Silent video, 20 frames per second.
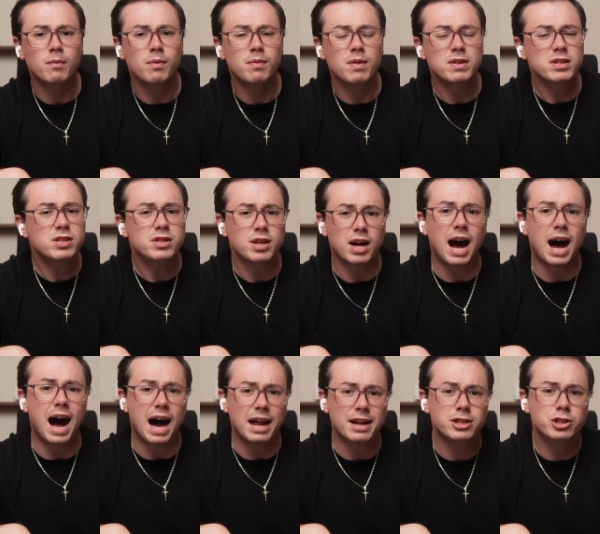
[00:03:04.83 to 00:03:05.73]
this is an
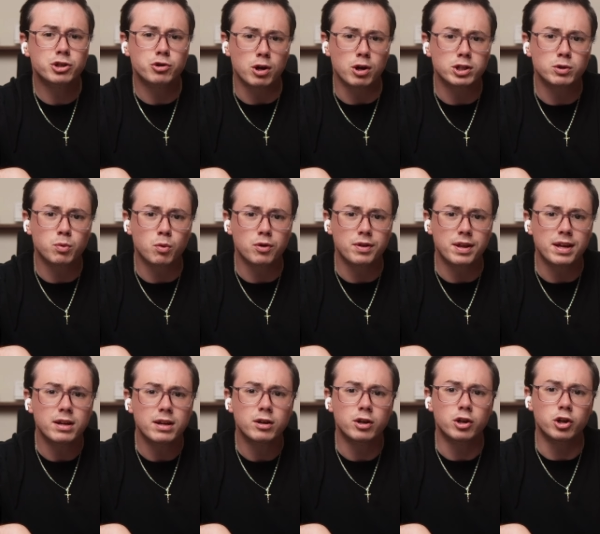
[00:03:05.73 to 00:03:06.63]
honest,
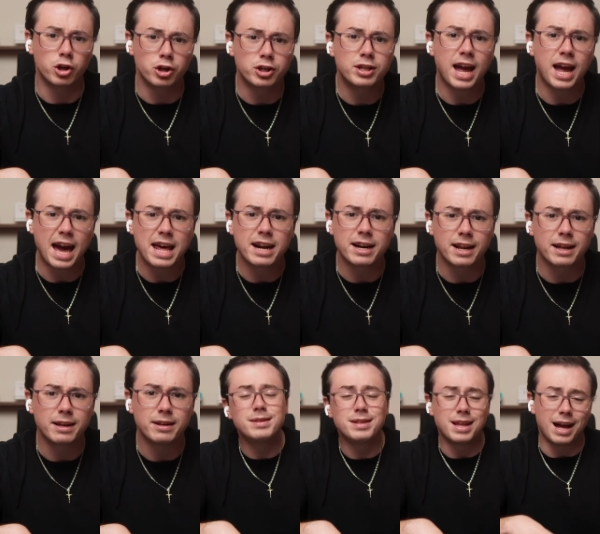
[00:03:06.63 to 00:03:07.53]
trustworthy, good
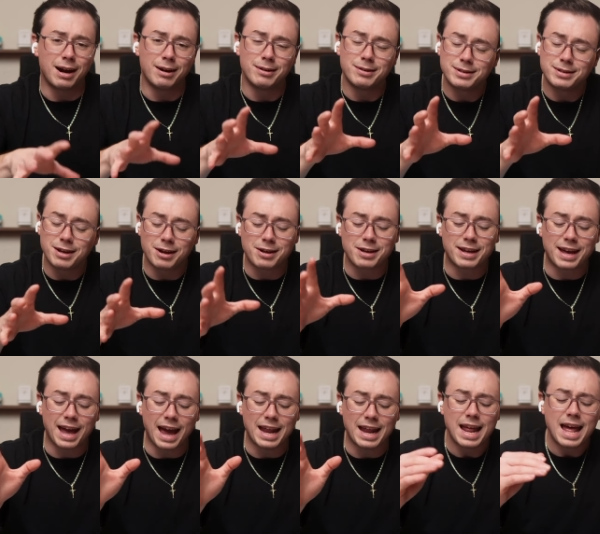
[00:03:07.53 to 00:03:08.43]
candidate. No, you
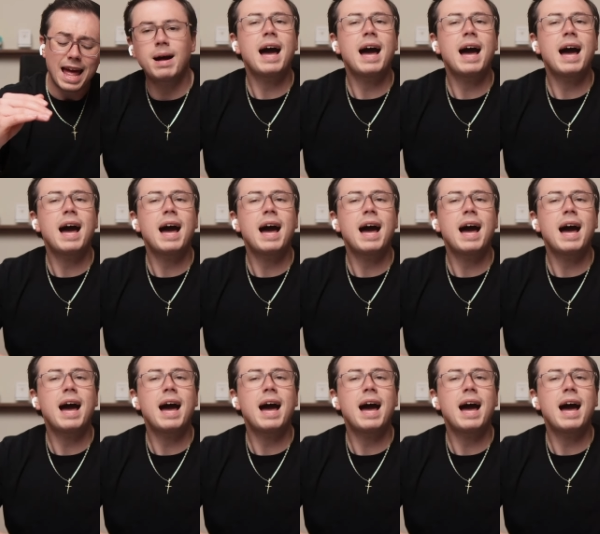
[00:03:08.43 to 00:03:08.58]
can't.